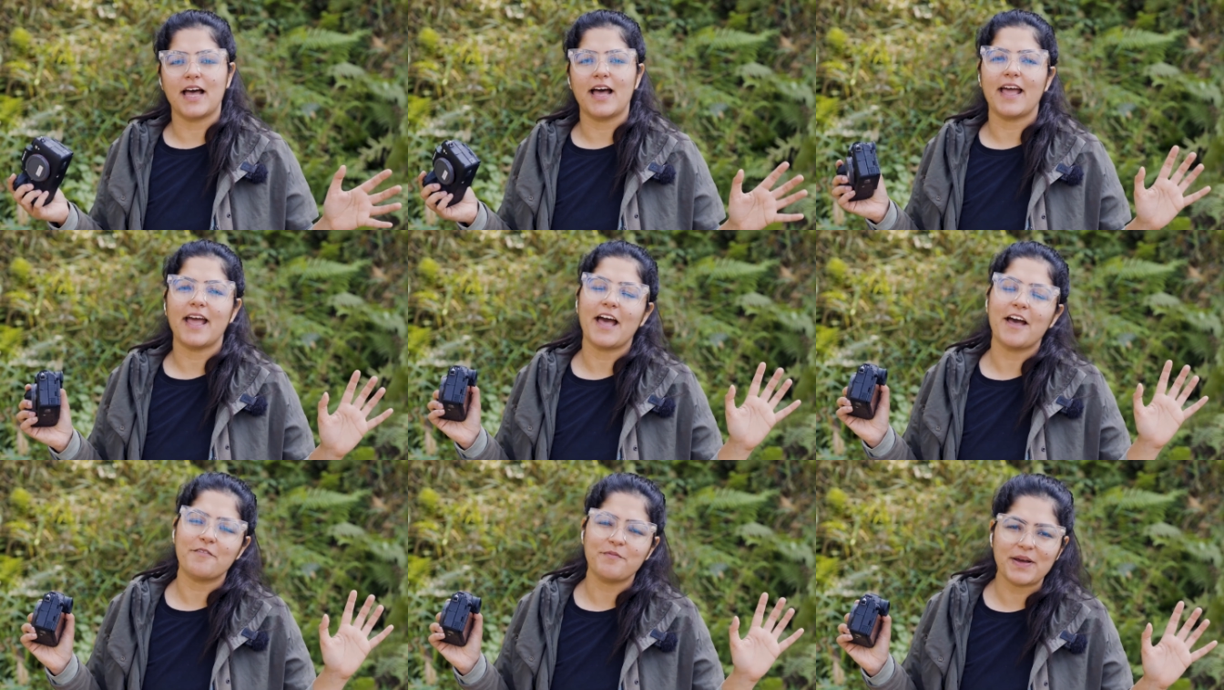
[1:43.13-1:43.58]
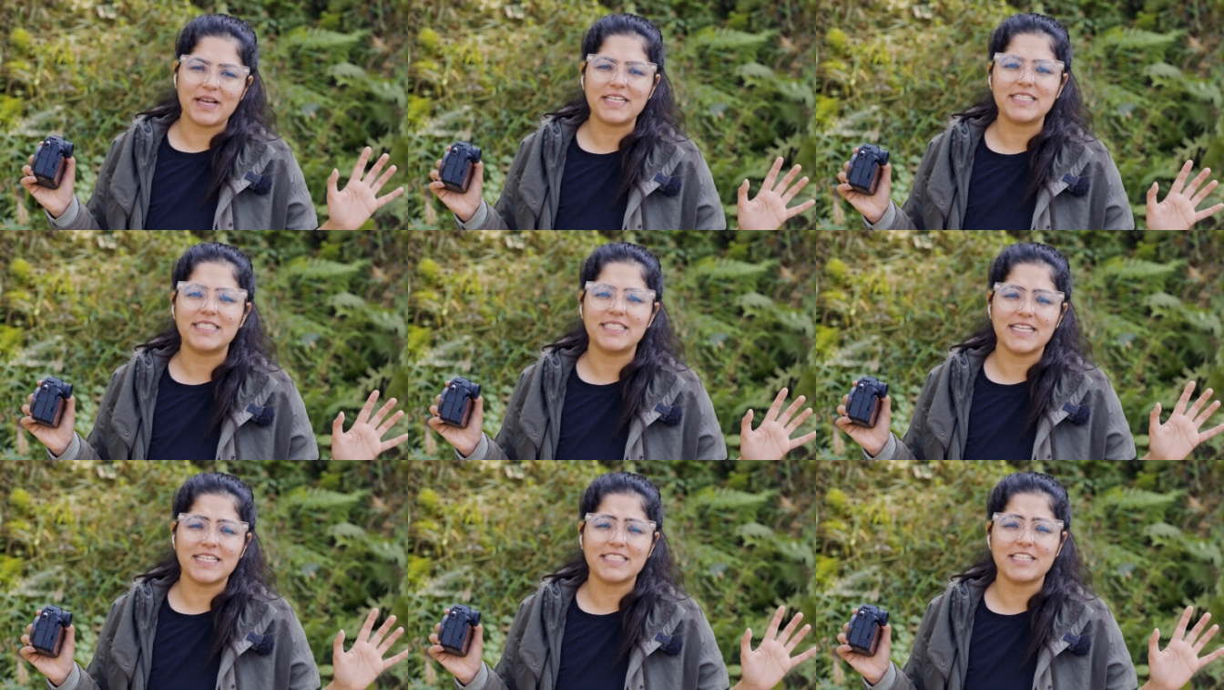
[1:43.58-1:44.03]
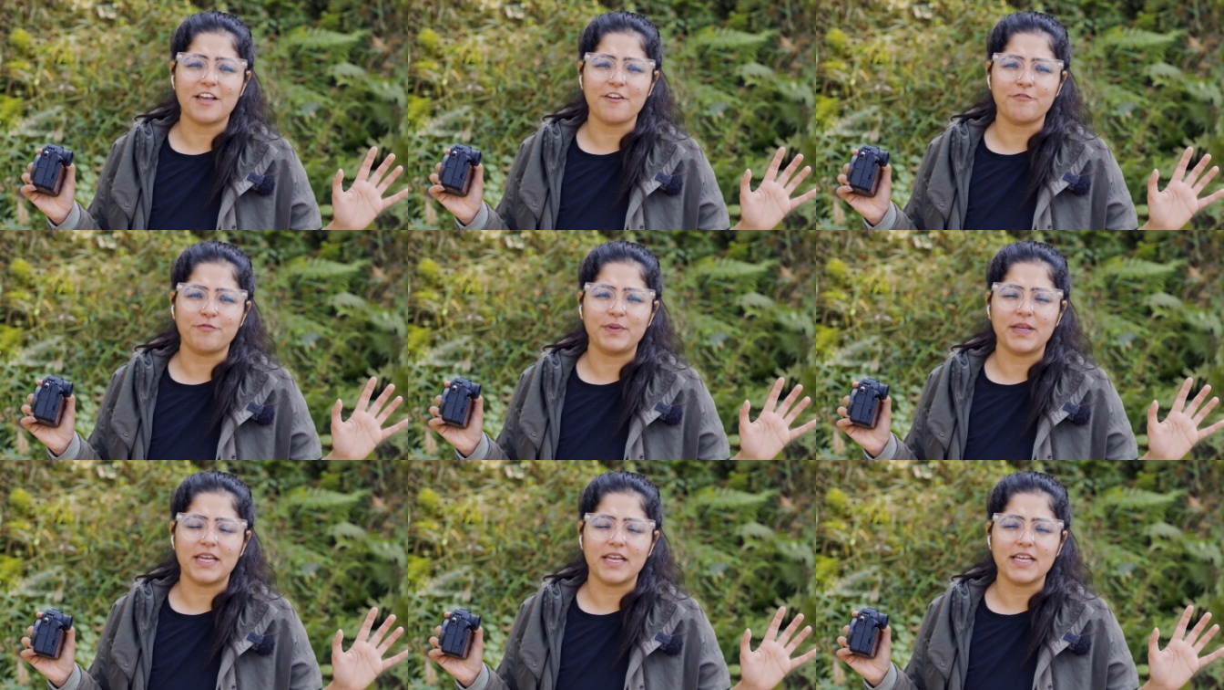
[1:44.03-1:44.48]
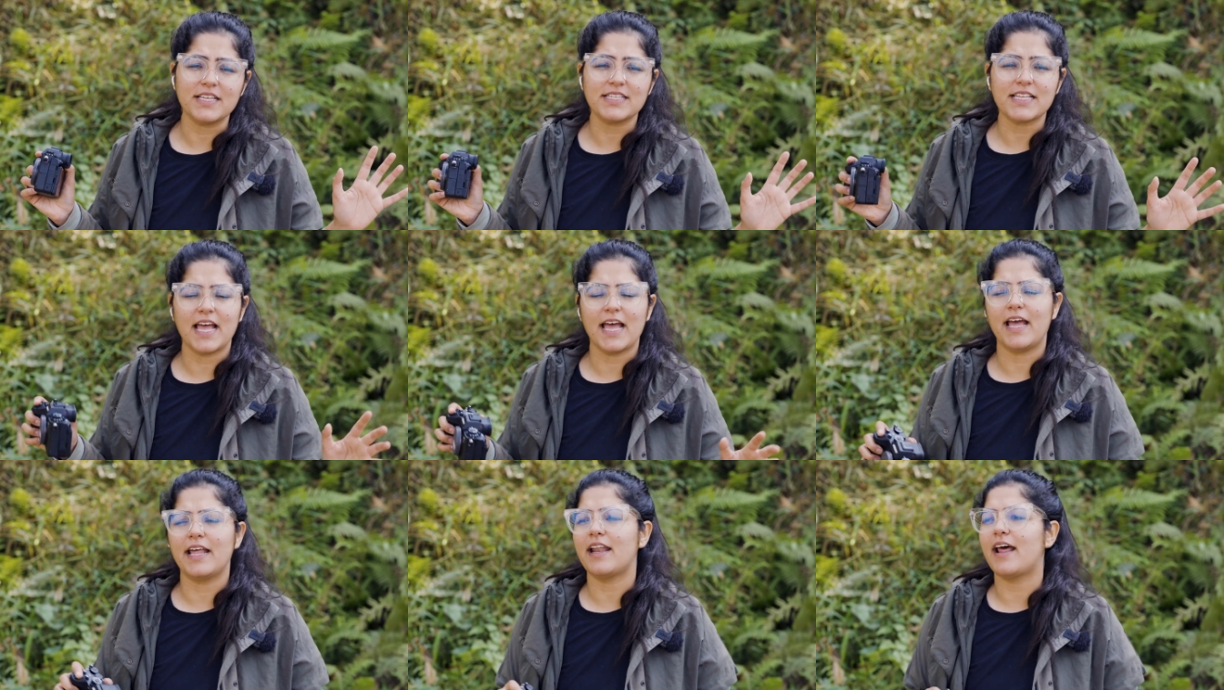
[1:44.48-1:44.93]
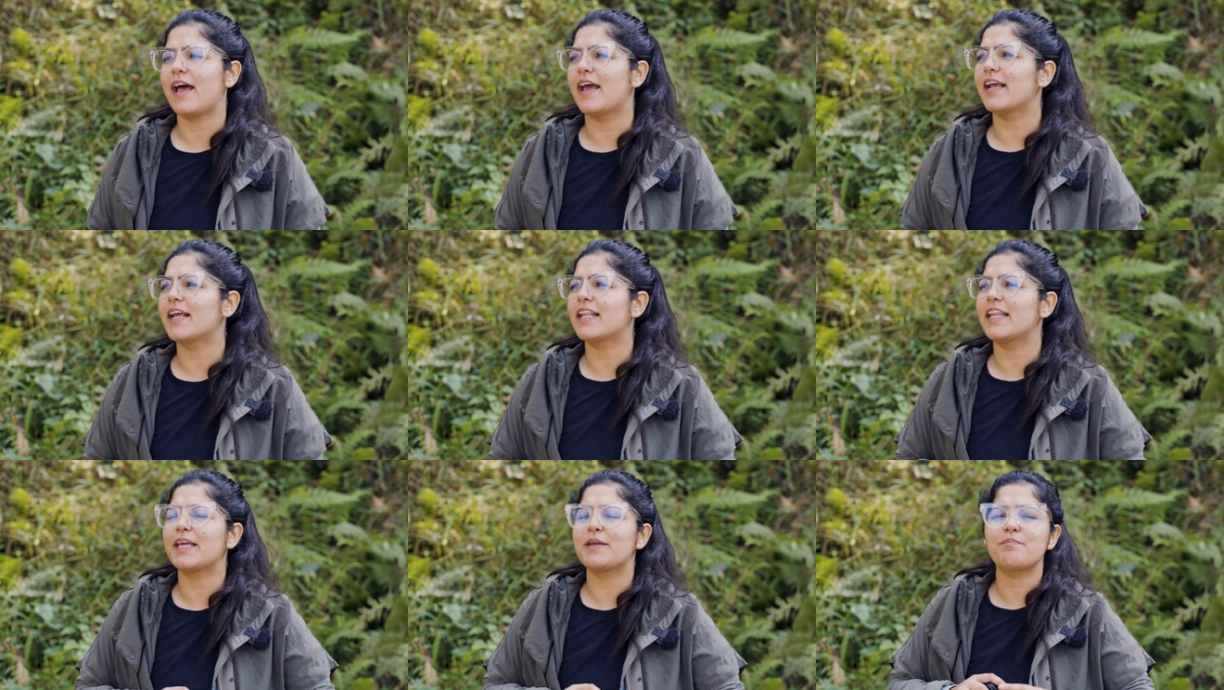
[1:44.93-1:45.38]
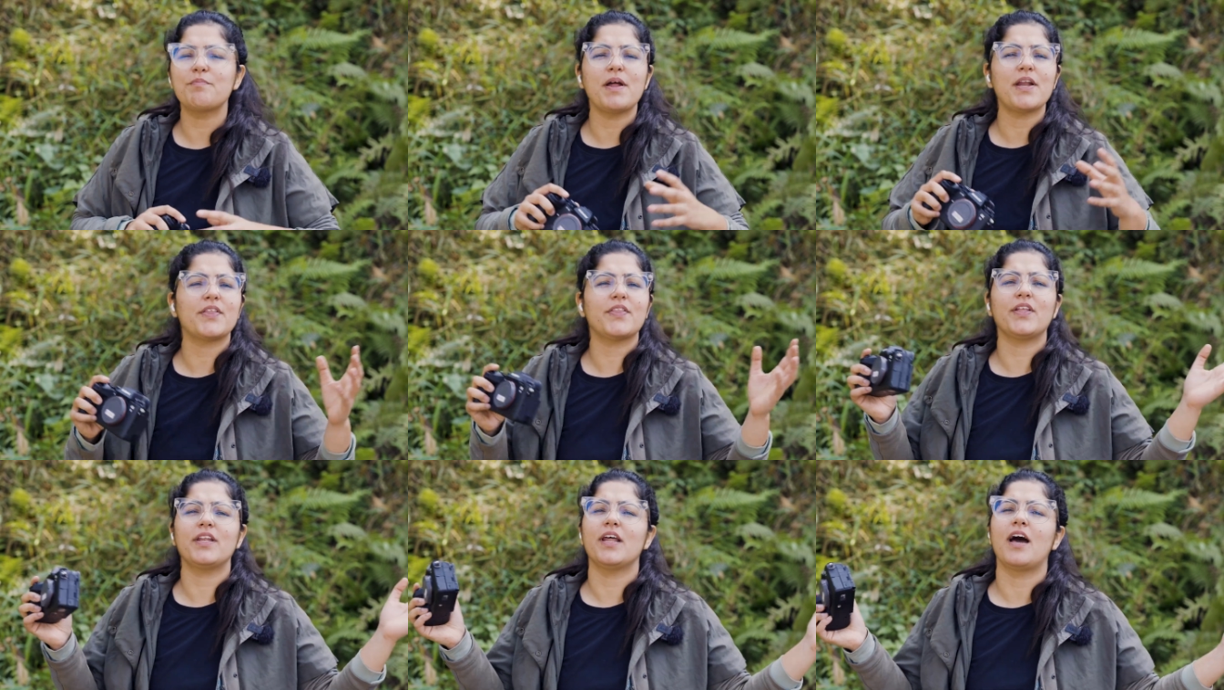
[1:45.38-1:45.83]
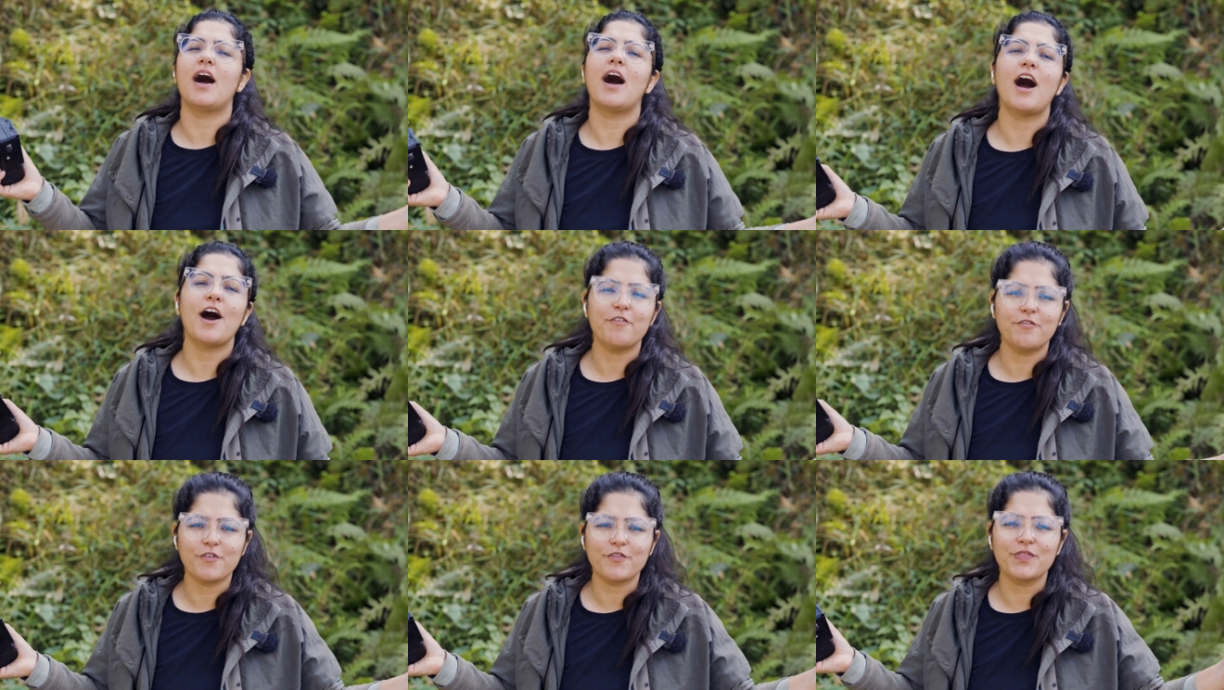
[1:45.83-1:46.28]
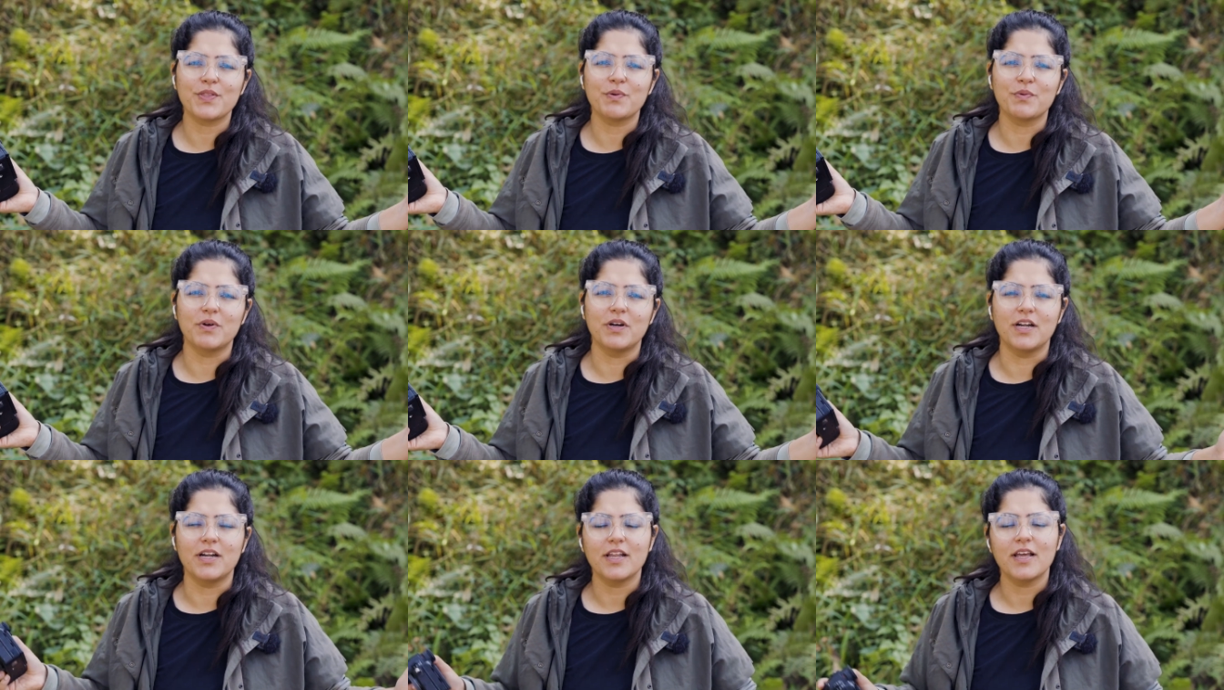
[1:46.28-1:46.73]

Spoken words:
I have my 6 FPS and I click better than half of the world.